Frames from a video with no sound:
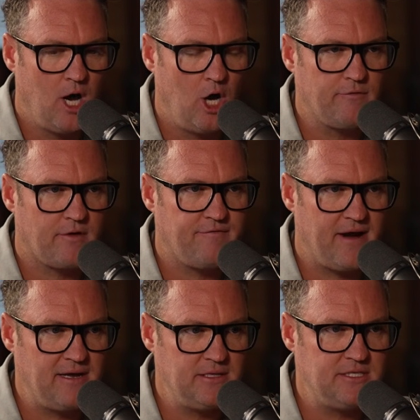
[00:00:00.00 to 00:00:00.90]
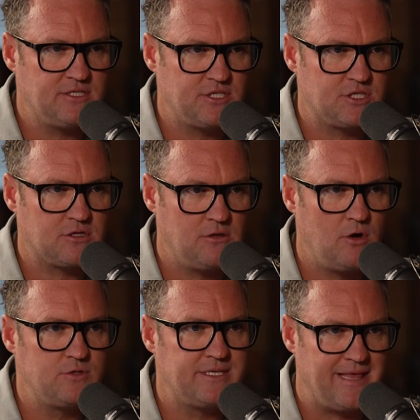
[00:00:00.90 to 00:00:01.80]
All of our filings
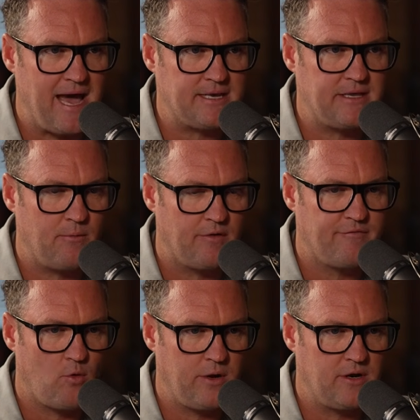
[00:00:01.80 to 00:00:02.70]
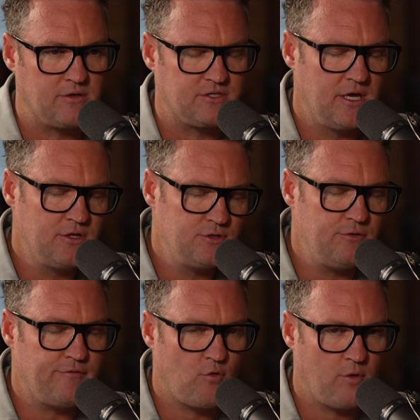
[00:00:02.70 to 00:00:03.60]
disclosed that we were 2
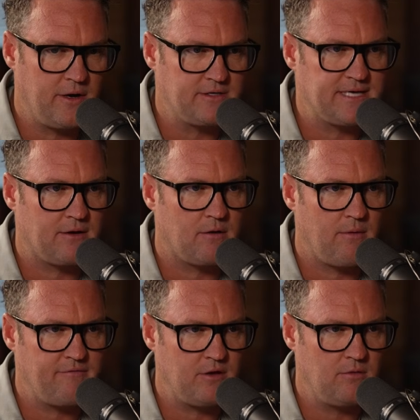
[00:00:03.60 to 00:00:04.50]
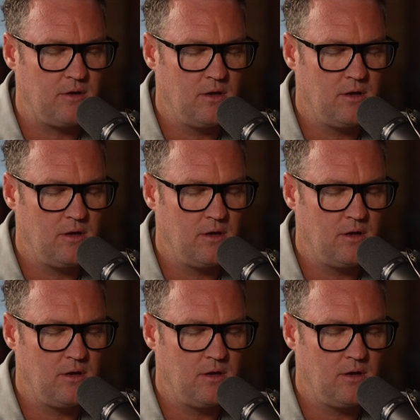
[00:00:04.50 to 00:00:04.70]
to 4 years out on revenue.